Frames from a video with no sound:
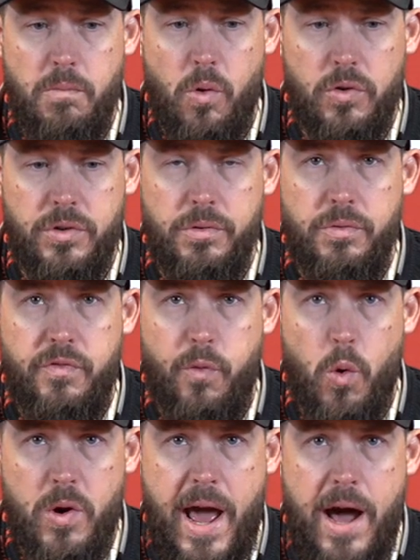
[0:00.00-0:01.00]
getting more to
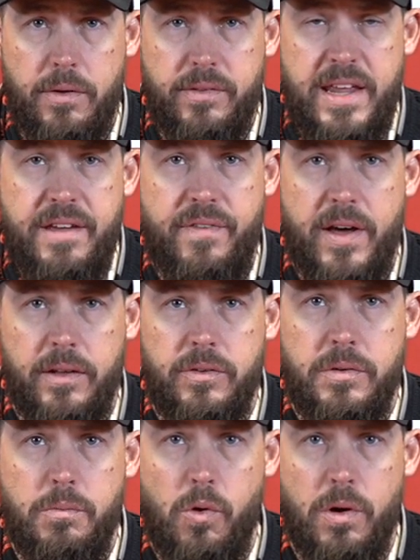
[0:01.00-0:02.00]
four down
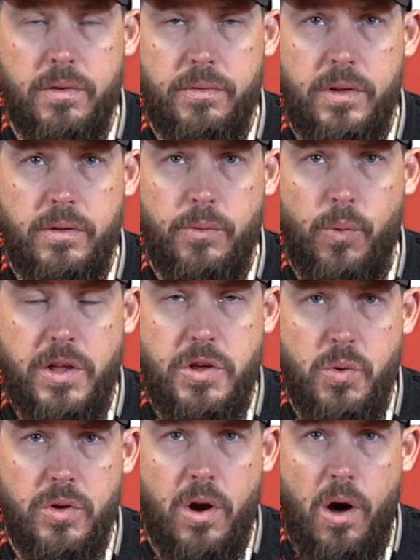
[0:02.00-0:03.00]
defense, more what
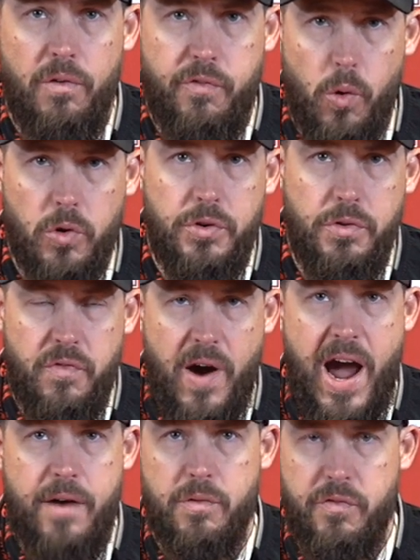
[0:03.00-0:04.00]
you would call
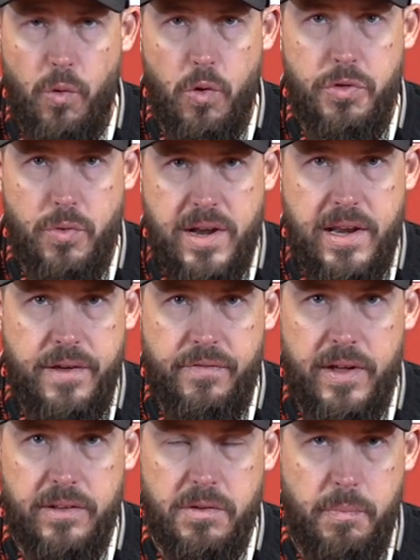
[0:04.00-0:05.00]
4-2-5 or 4-3
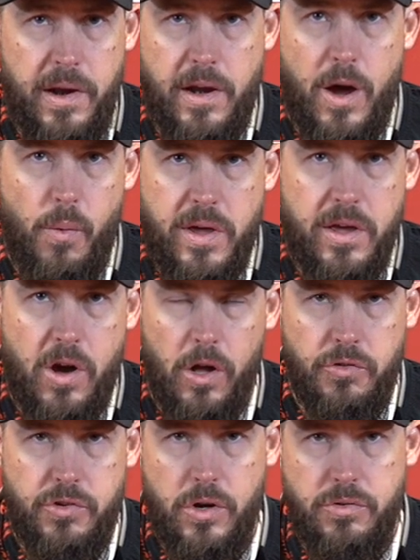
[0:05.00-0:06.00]
defense, depending on what you
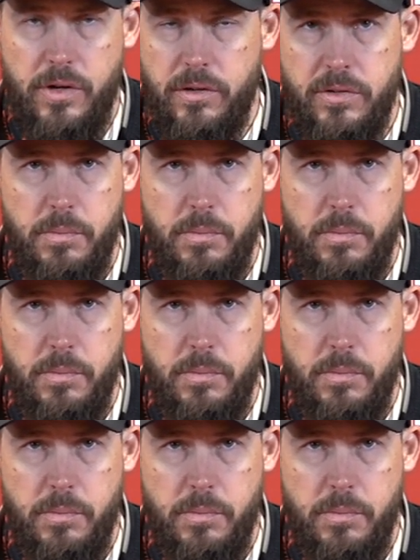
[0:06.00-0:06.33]
call JoJo.